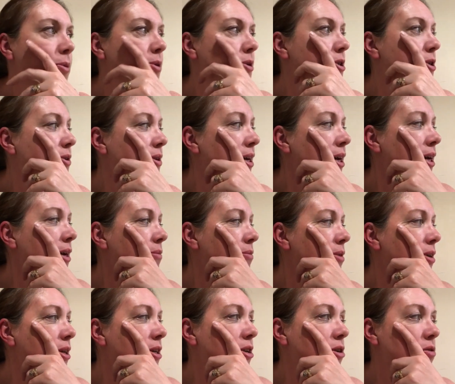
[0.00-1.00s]
So yeah,
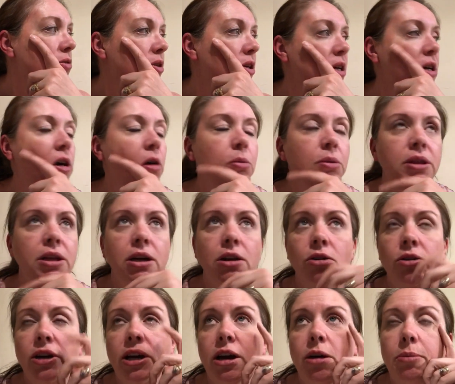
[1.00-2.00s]
I don't think I'll be that
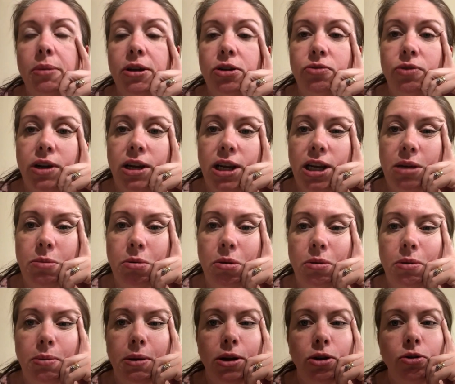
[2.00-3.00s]
long out of bed really,
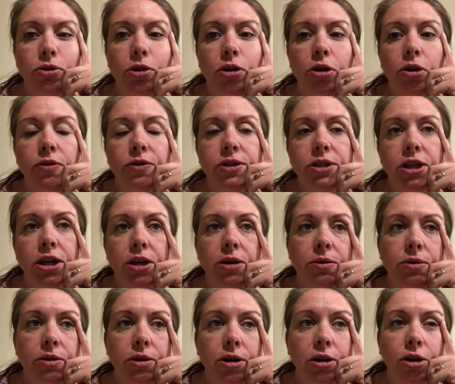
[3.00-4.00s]
probably about another
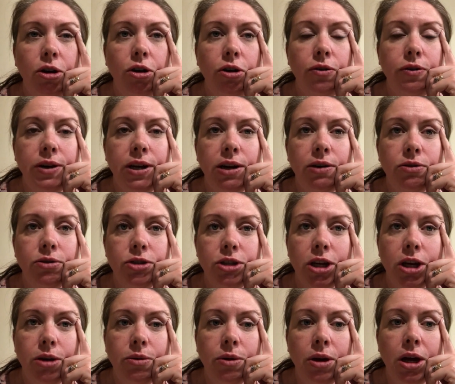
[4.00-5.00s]
half an hour or
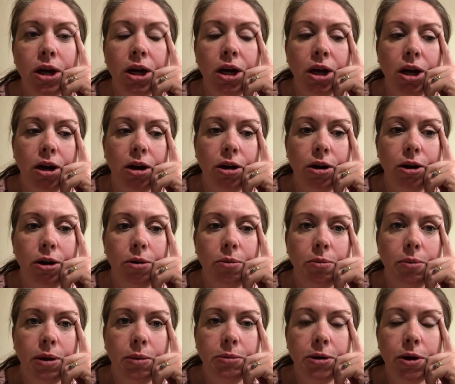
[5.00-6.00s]
so.
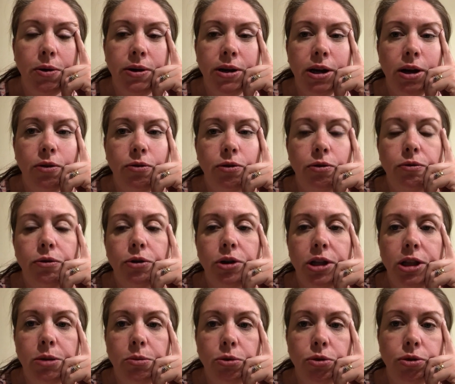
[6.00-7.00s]
I'm going out for a run
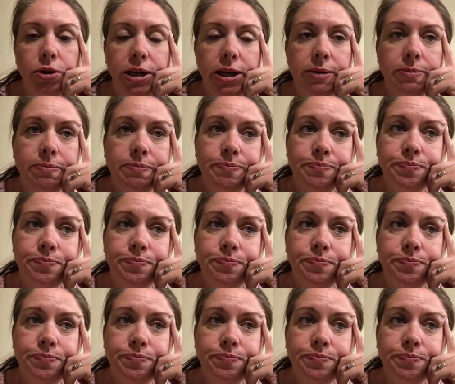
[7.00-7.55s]
in the morning